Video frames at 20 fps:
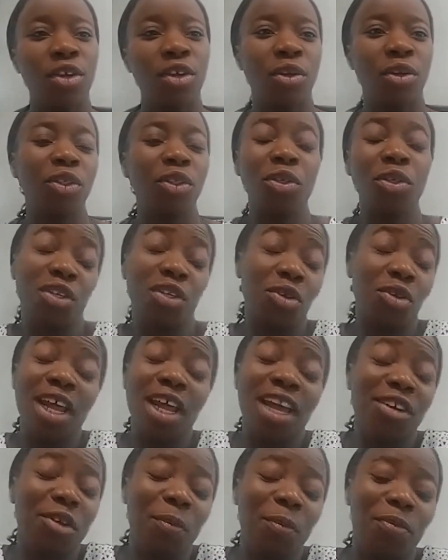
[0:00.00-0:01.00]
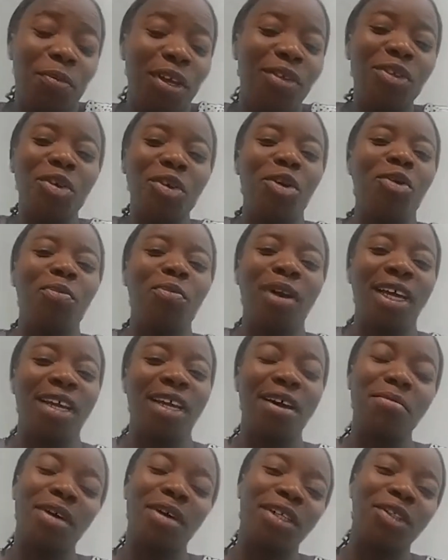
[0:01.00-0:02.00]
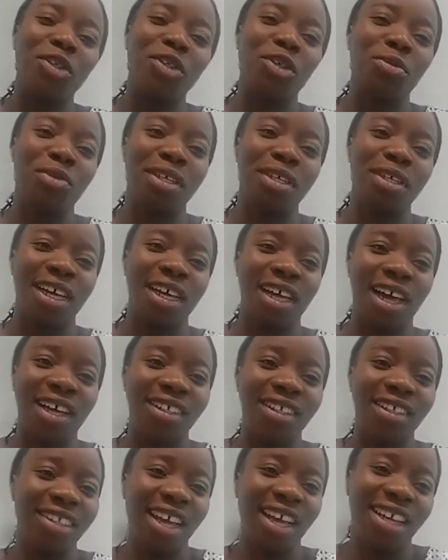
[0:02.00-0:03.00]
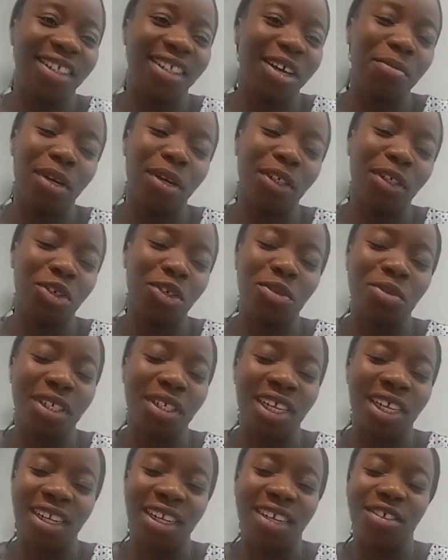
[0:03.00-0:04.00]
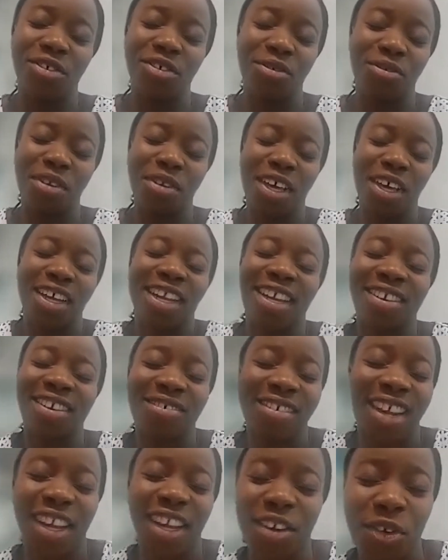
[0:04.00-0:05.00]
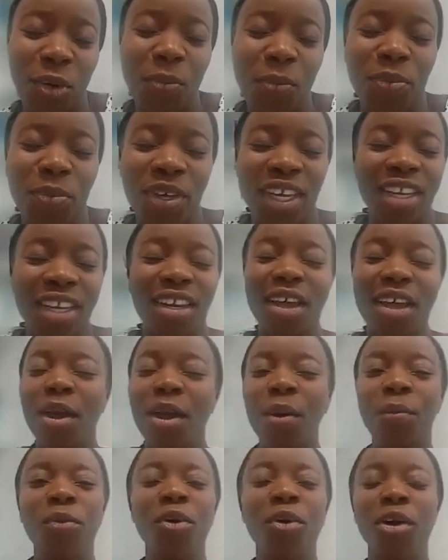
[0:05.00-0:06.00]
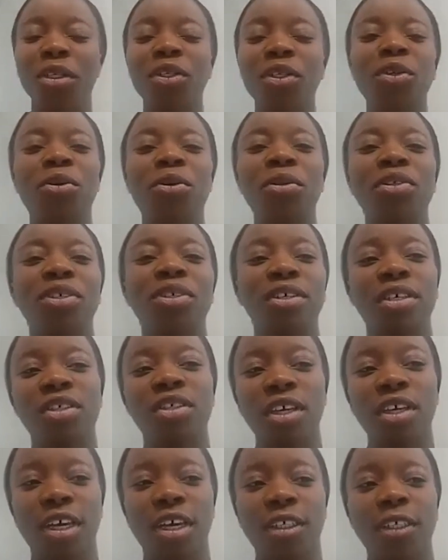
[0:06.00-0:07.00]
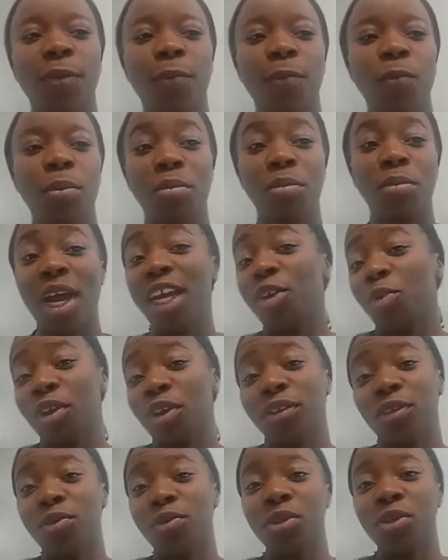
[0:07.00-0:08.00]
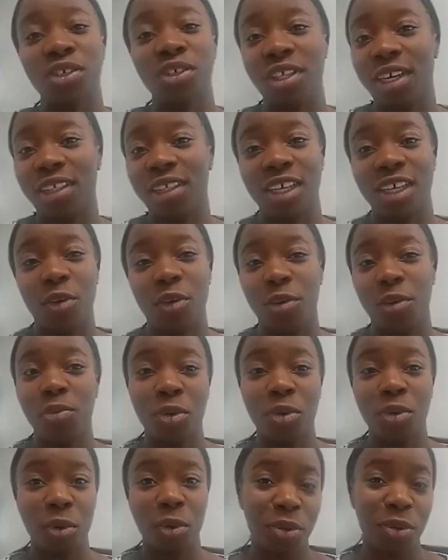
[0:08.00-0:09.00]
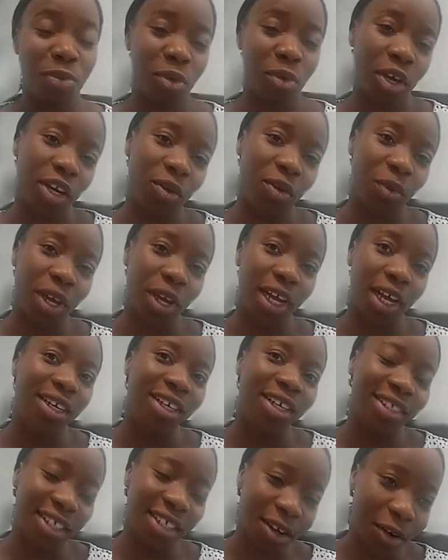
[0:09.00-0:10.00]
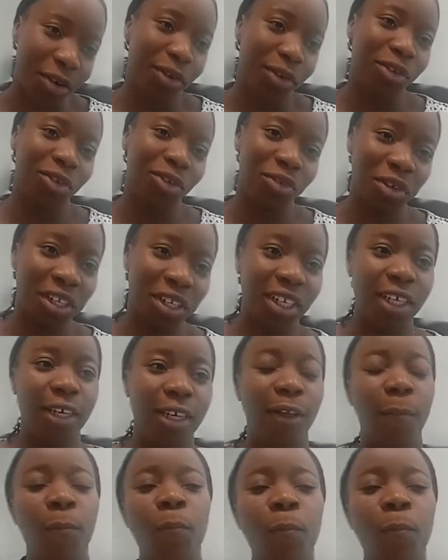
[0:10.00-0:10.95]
so they don't end up being told by that man told me that, as that man told me that they could end up being poor school teachers. By the way, school teachers aren't poor people anyway, at least here in Australia.